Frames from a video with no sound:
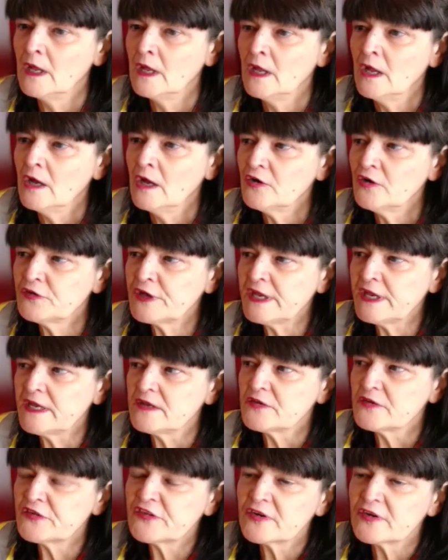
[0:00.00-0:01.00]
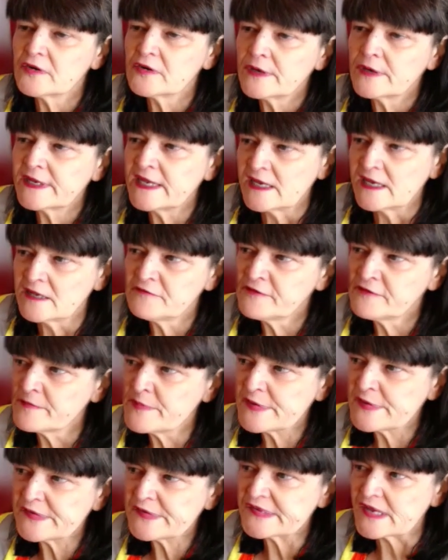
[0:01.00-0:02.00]
Okay, so again, from
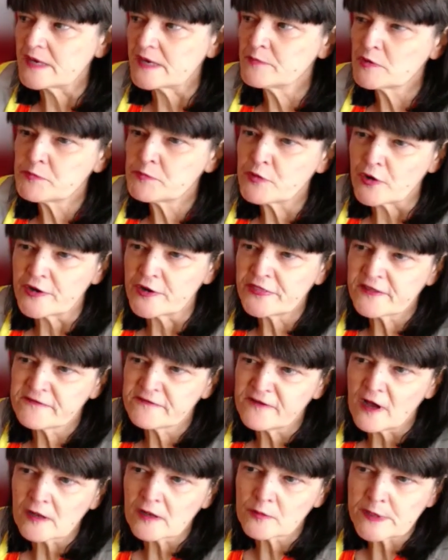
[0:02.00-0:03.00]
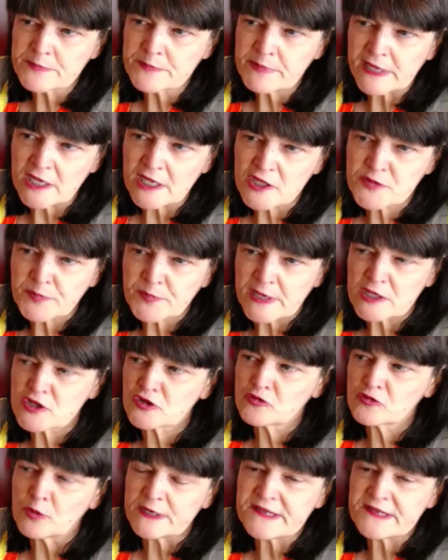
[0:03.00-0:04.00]
this same report, the following page, page
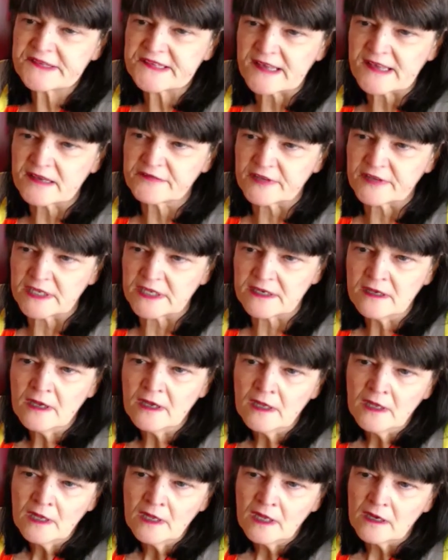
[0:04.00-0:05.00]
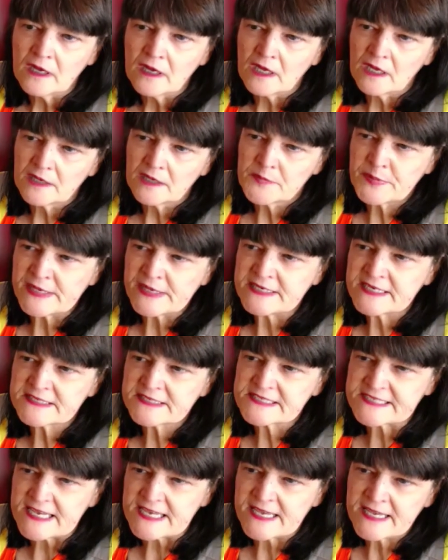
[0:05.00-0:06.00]
27, Appendix
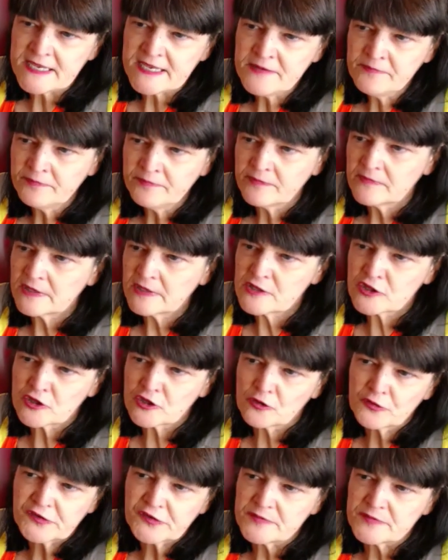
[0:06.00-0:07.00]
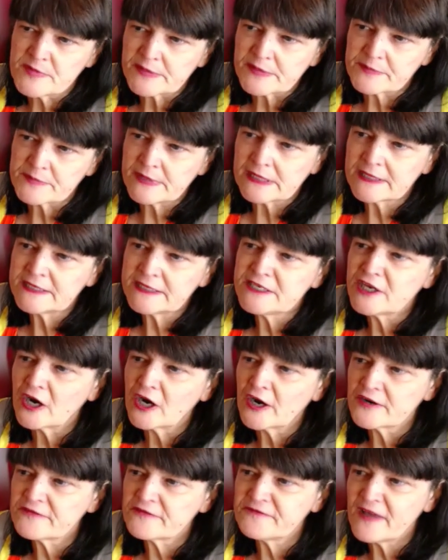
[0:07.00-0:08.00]
A, it shows here Macmillan
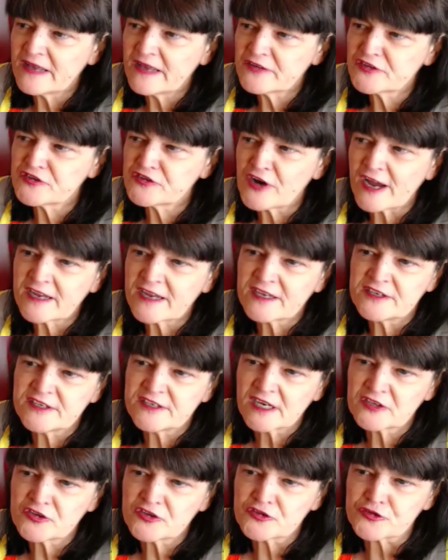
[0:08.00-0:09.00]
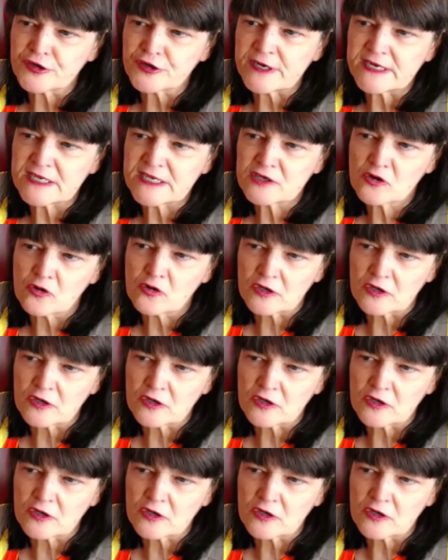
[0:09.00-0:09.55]
Yard Fast Track Conductor Training Course